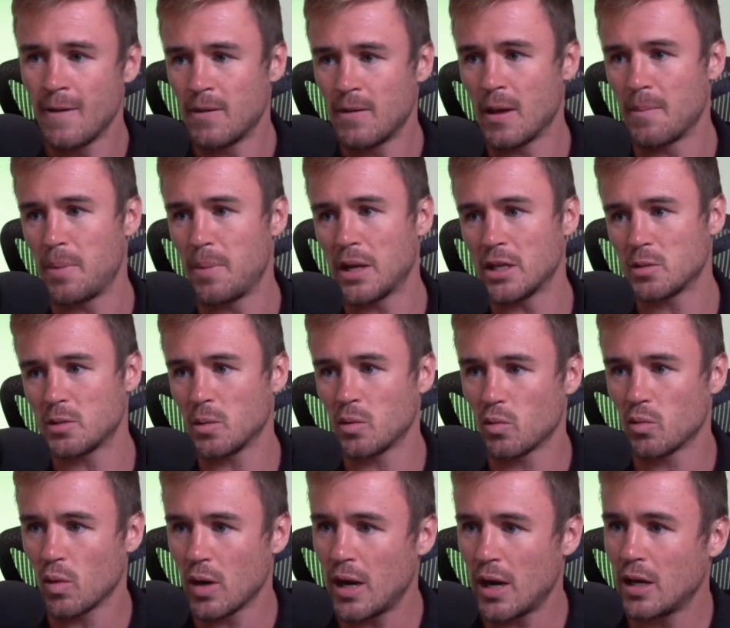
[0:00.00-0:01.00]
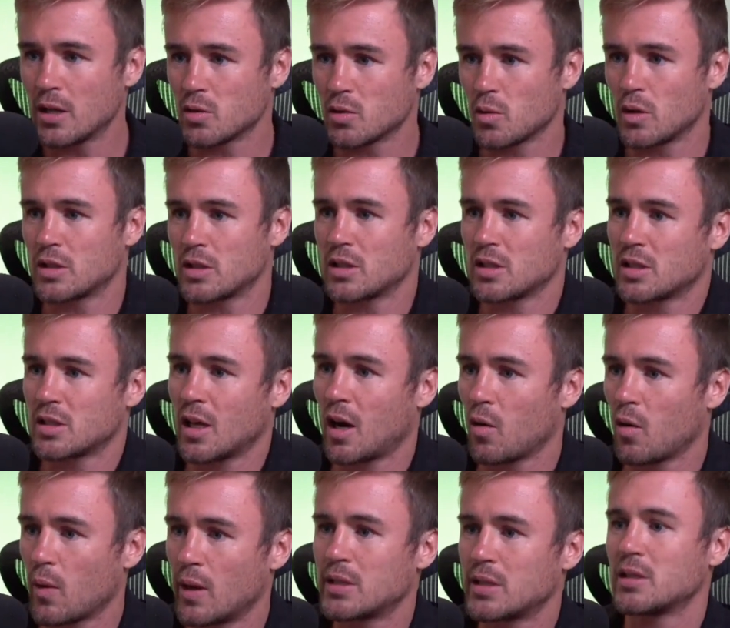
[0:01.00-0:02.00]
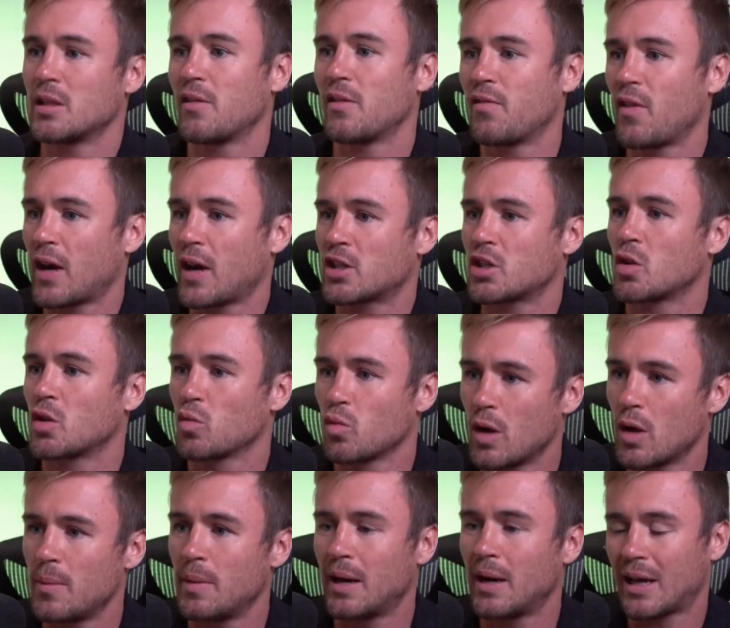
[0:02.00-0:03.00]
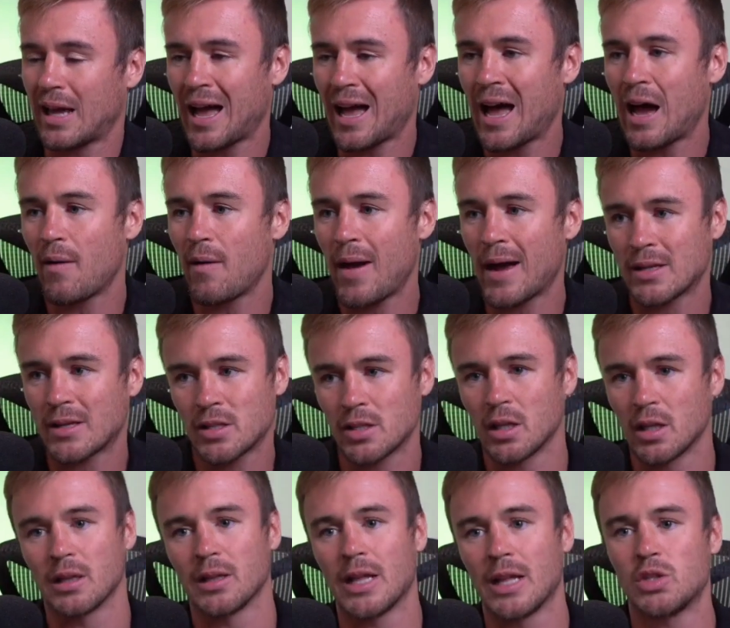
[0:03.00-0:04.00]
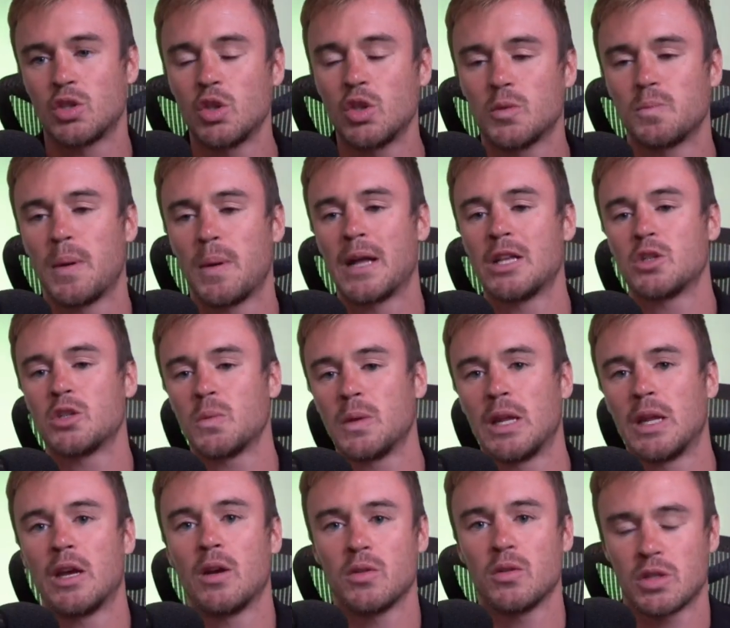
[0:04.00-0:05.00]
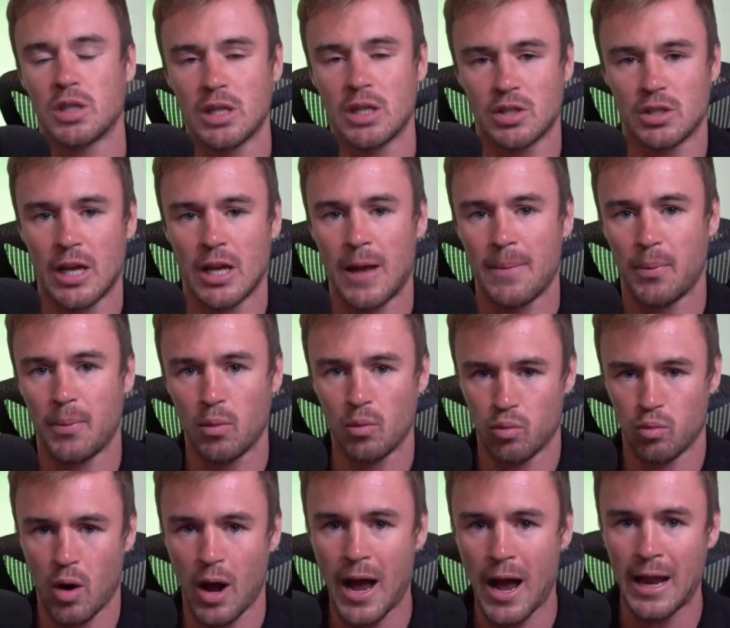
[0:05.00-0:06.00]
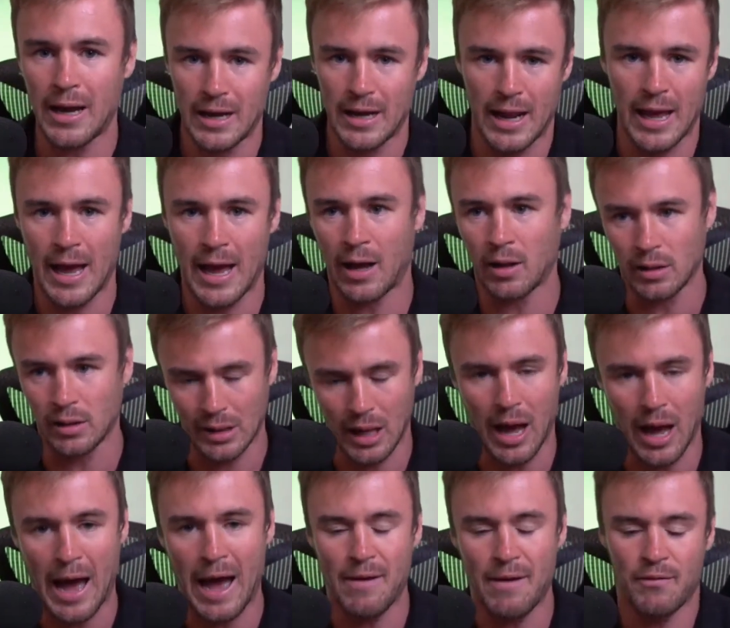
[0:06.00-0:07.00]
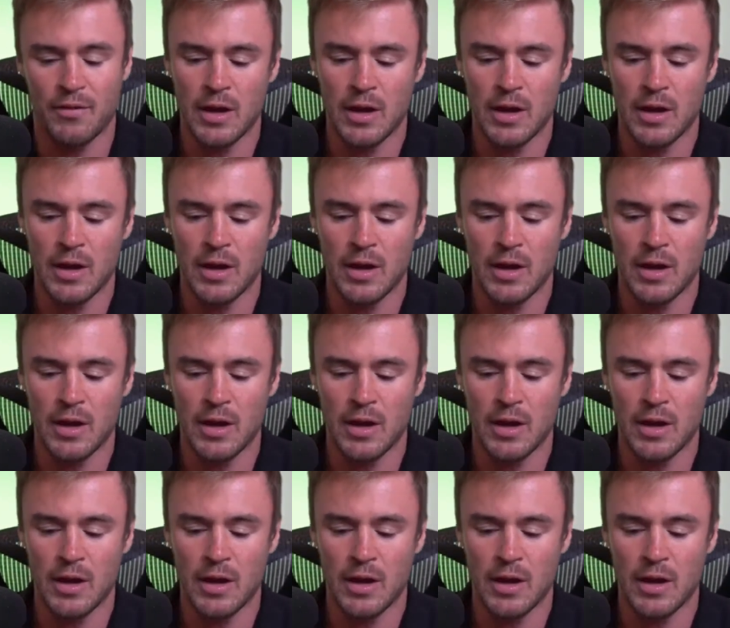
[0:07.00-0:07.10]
Now, Benjamin Reed has recently said, I recently fractured a rib in a car accident. Let's use Benjamin here as an example right now, live.